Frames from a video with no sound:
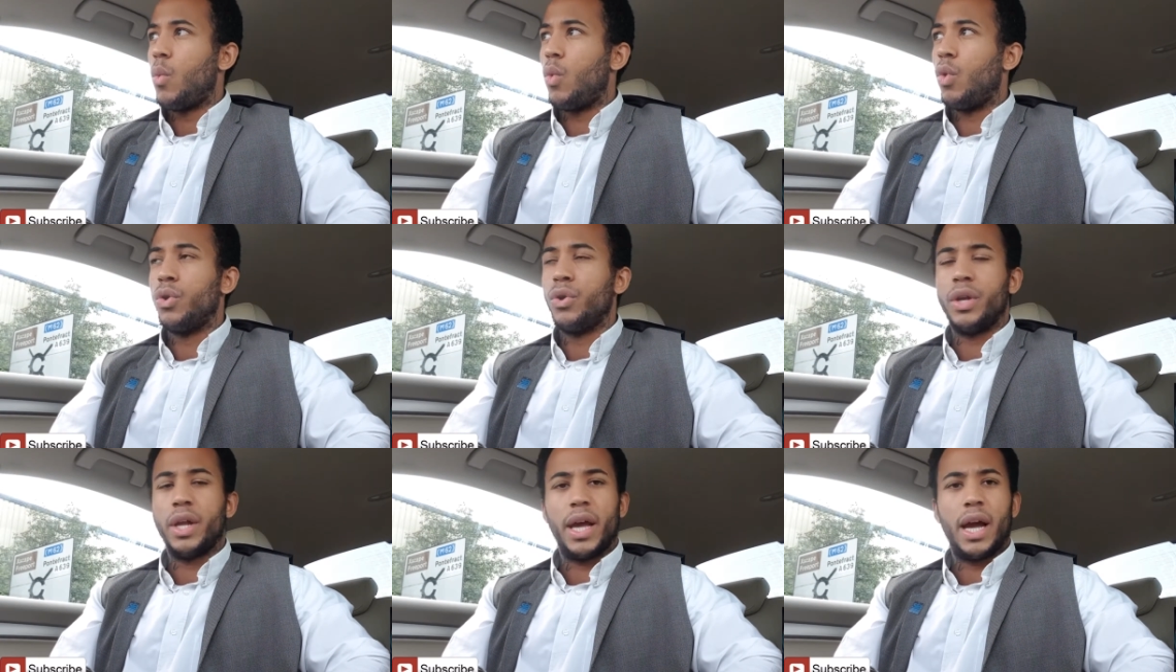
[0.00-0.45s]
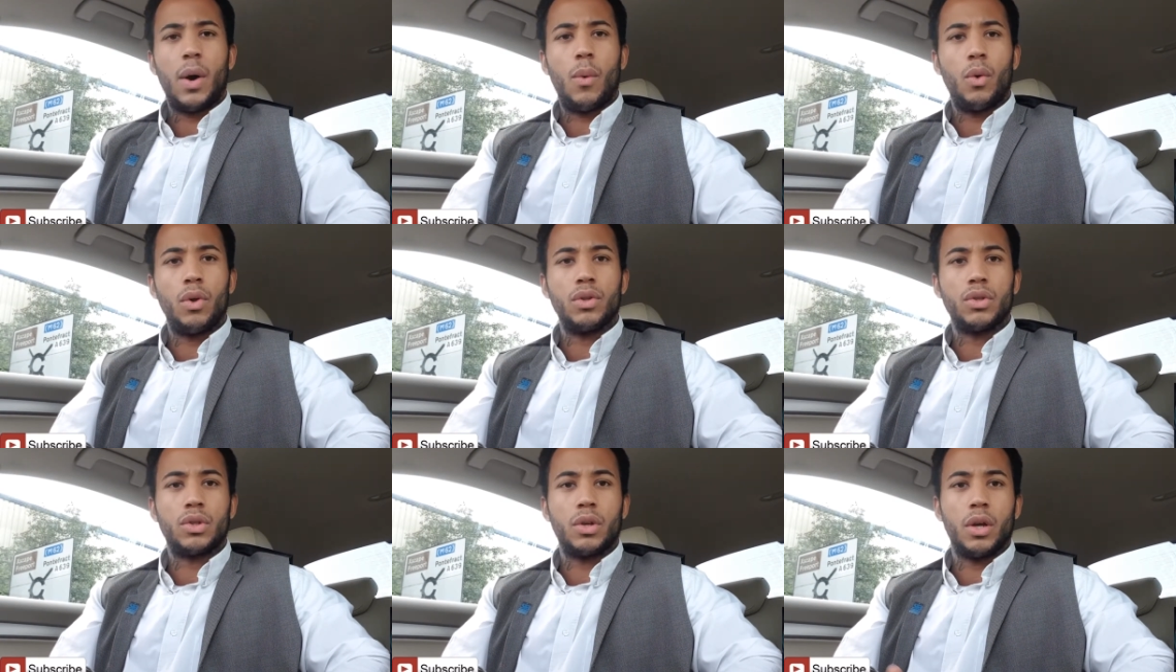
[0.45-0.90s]
one day I
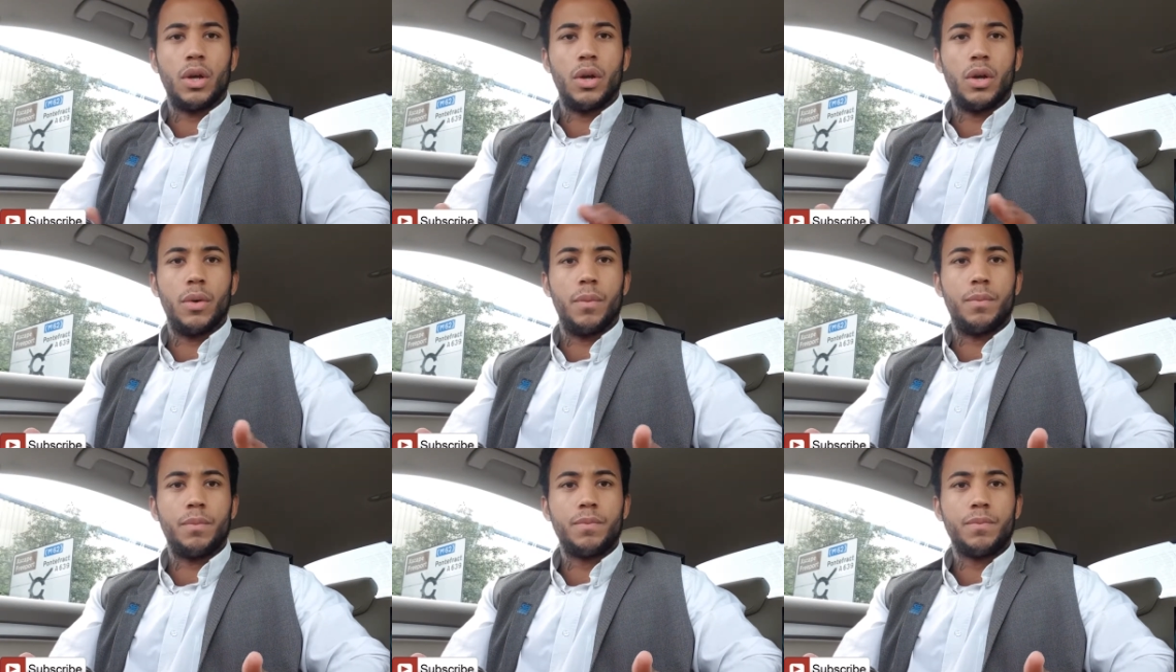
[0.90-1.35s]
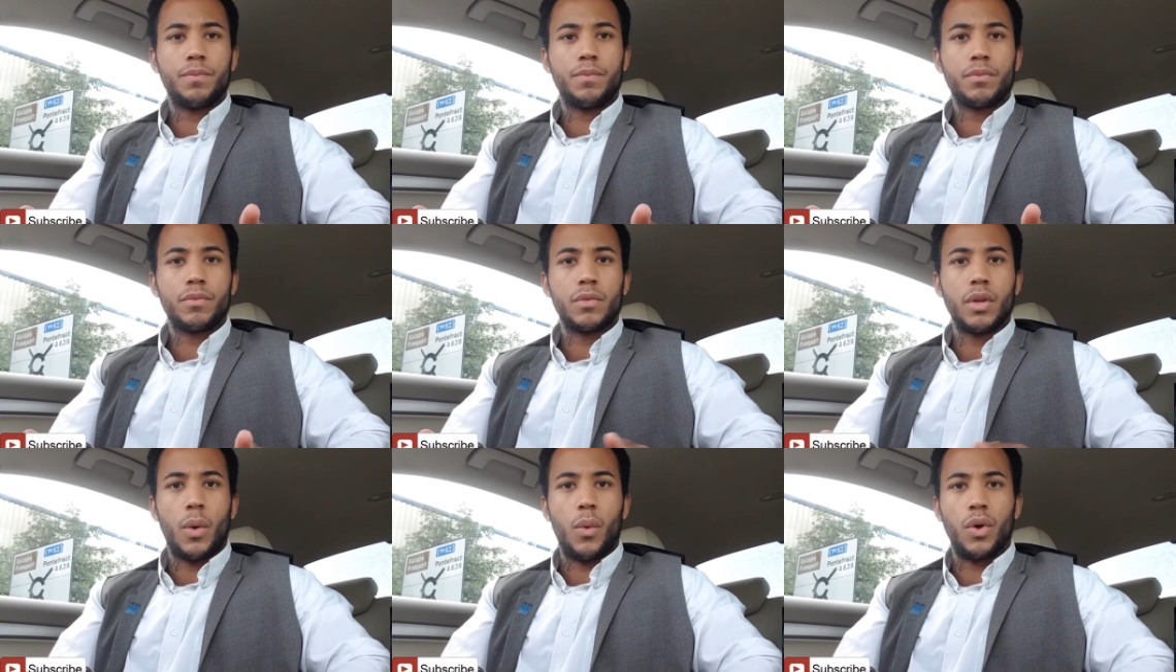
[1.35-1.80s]
want to,
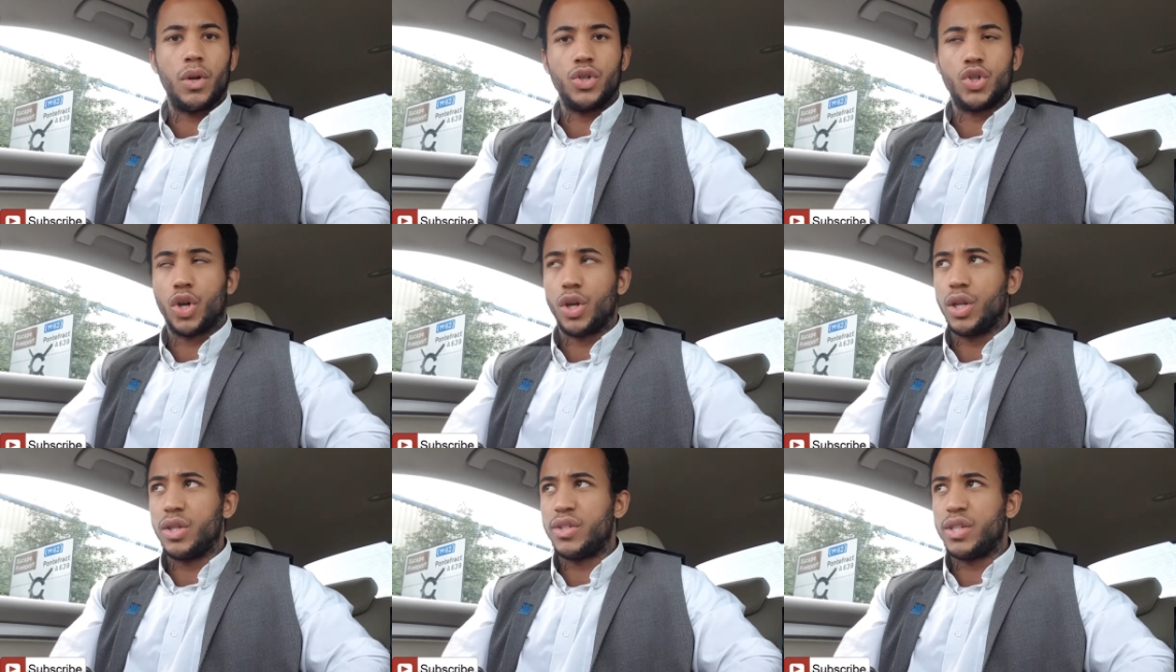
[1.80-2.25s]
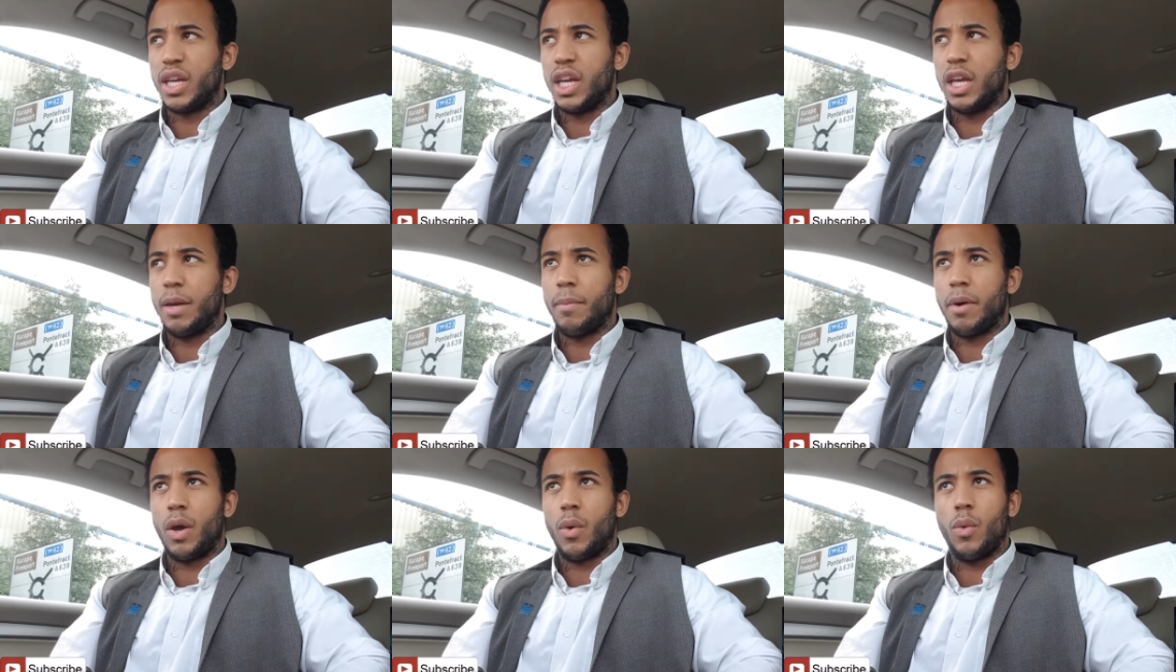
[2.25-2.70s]
I want to join a
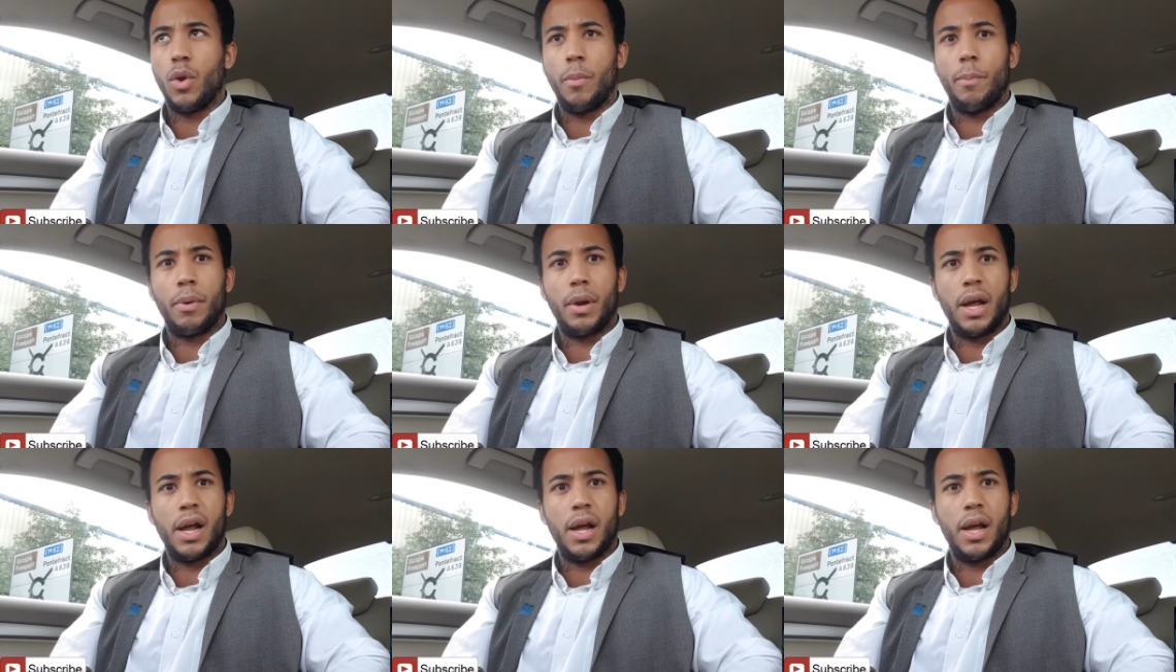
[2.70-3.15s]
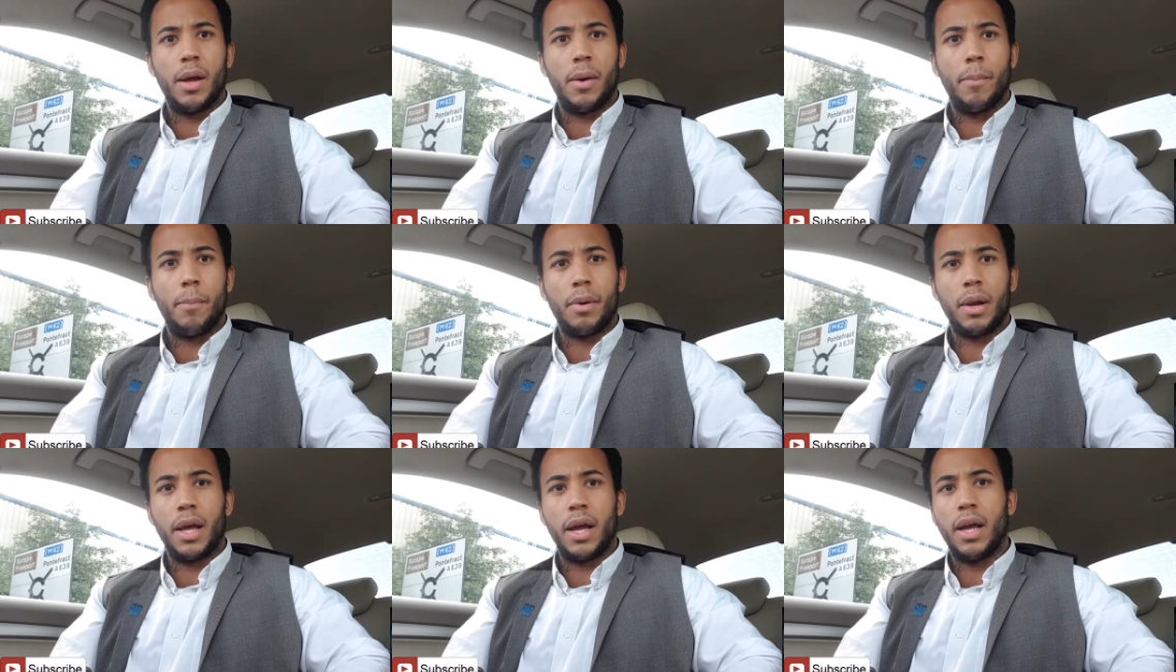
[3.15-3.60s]
team and I want to play,
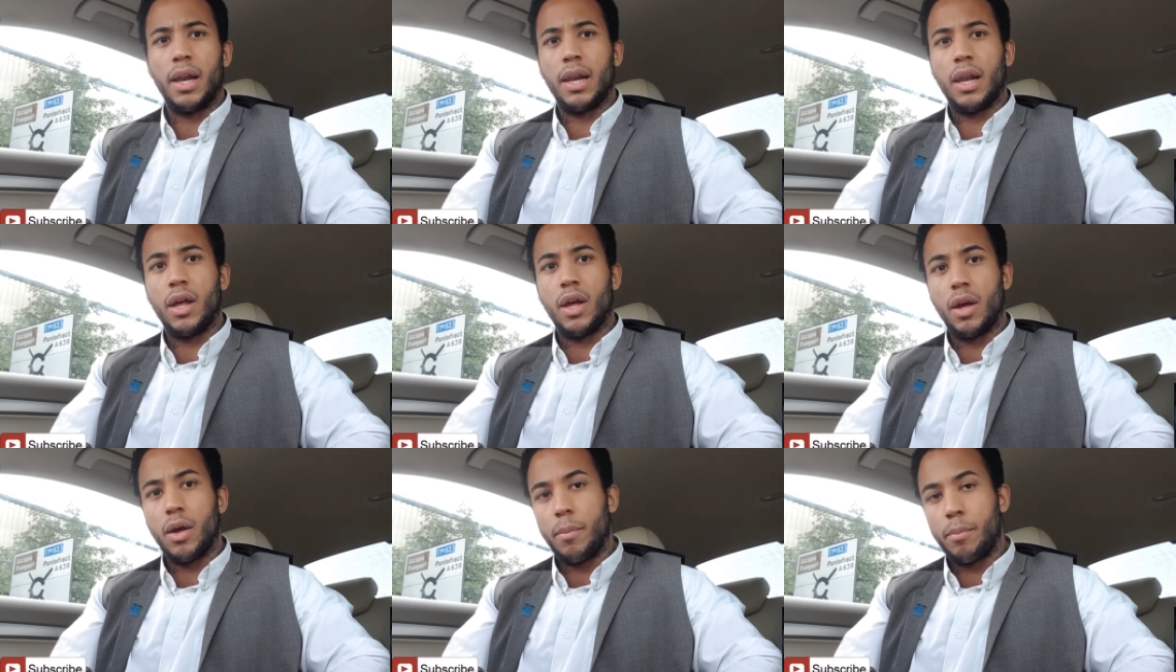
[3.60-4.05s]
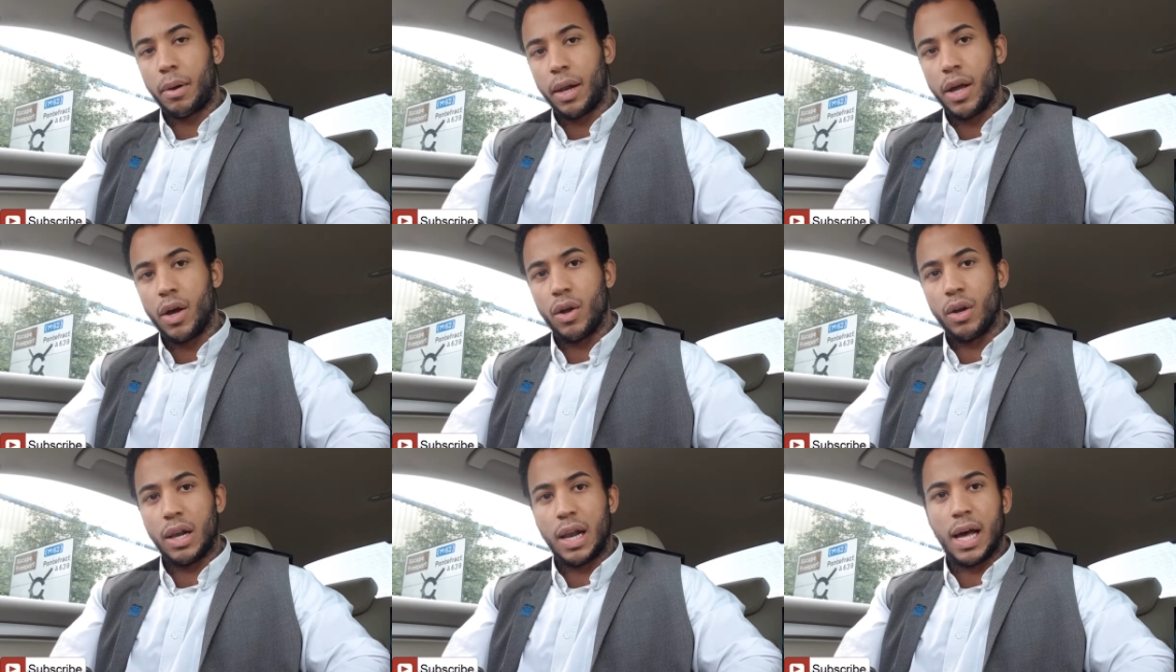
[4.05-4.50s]
play, uh,
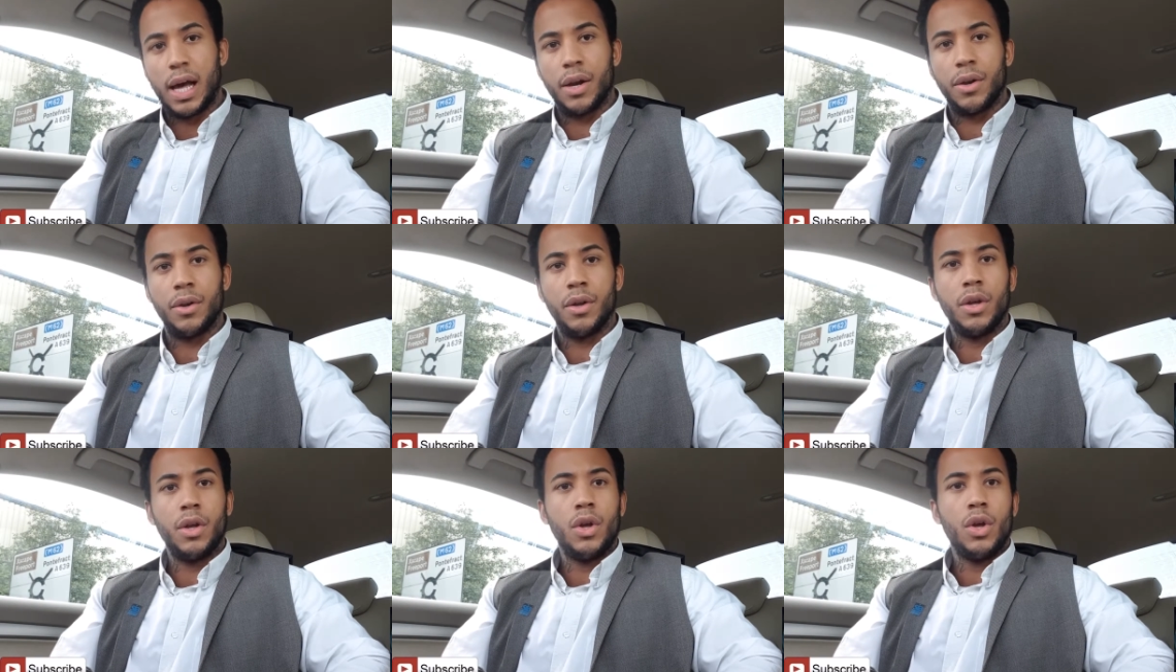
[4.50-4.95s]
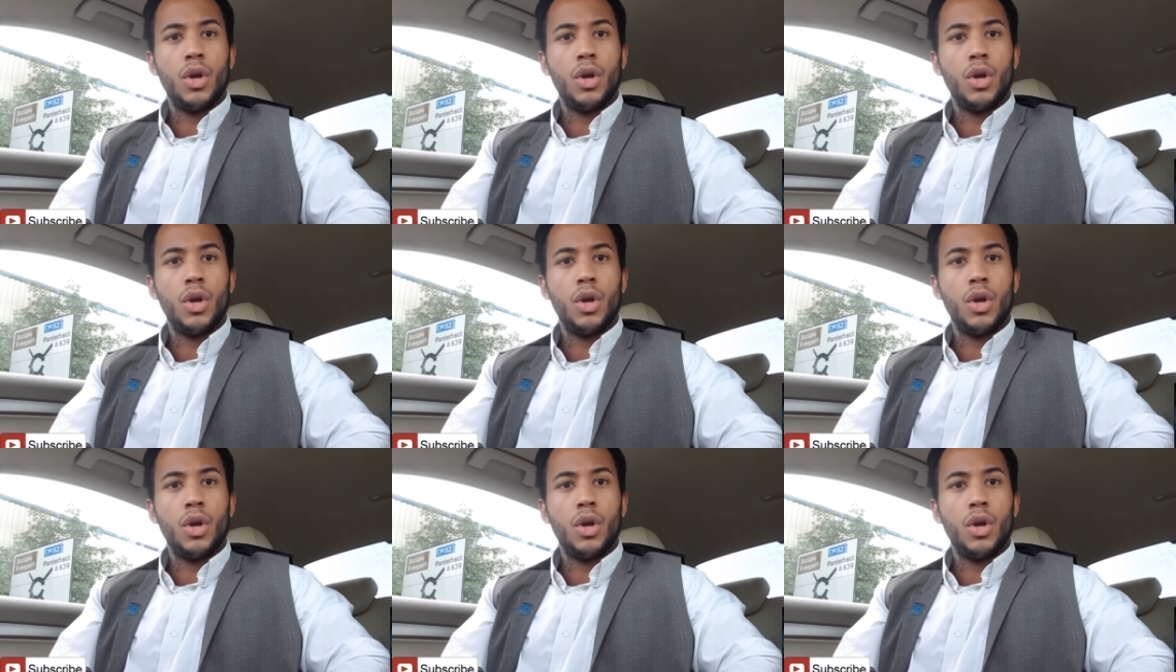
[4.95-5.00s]
play on LAN,